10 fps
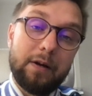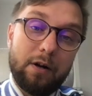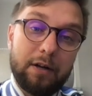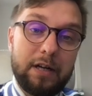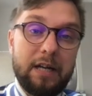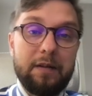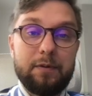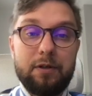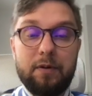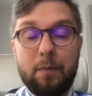Okay,
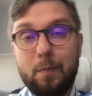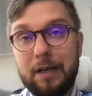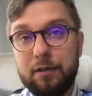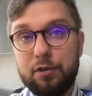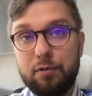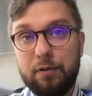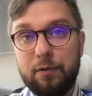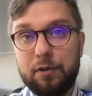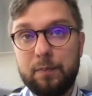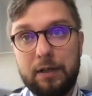so I managed to
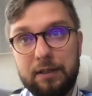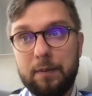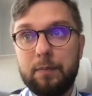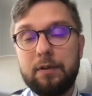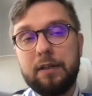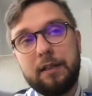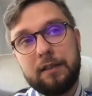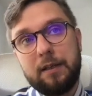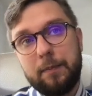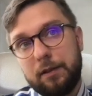reverse my number,
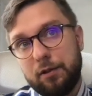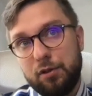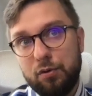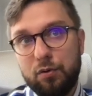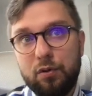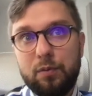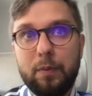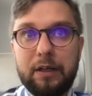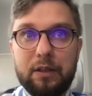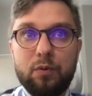and I managed to do it
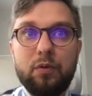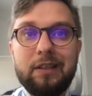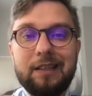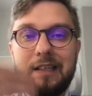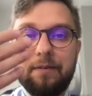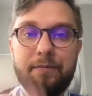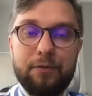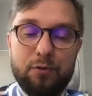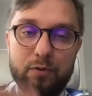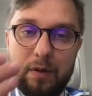by doing
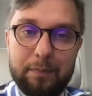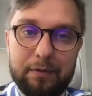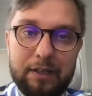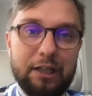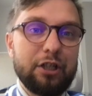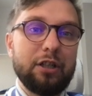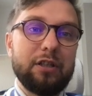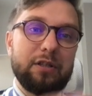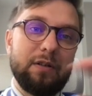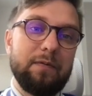two
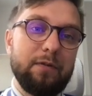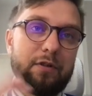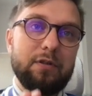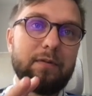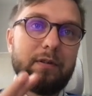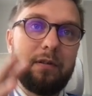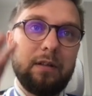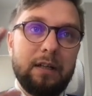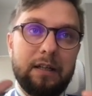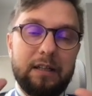operations. First of
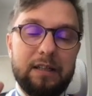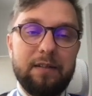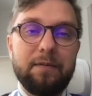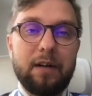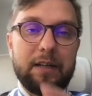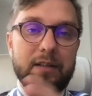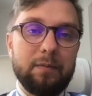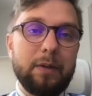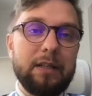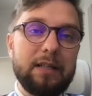all,
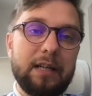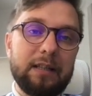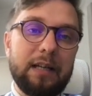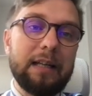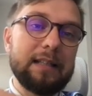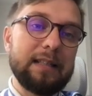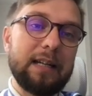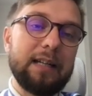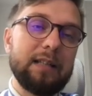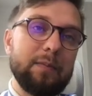dividing by 10, and
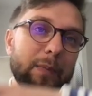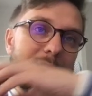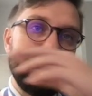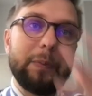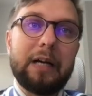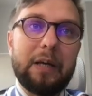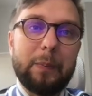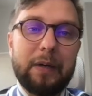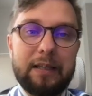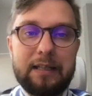second,
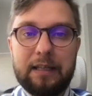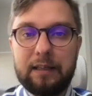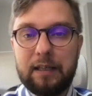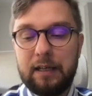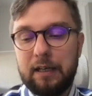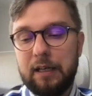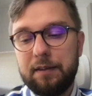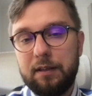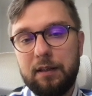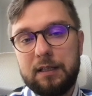multiplying by 10.
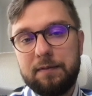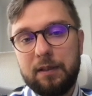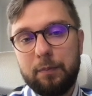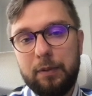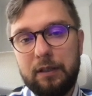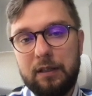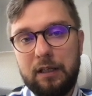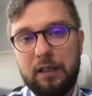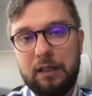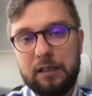And the last one bit
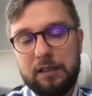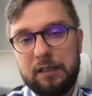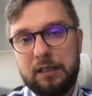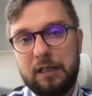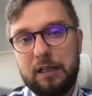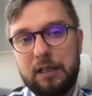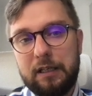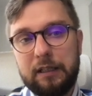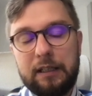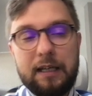is,
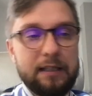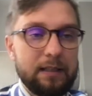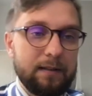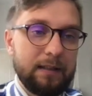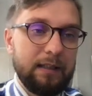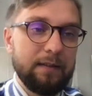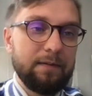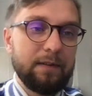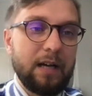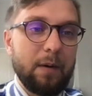in case
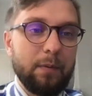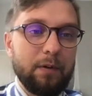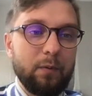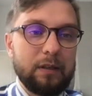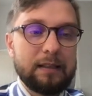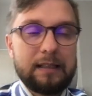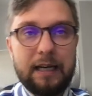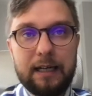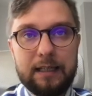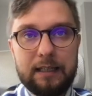if number was
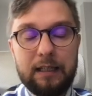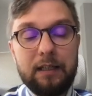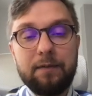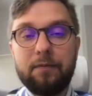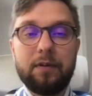negative,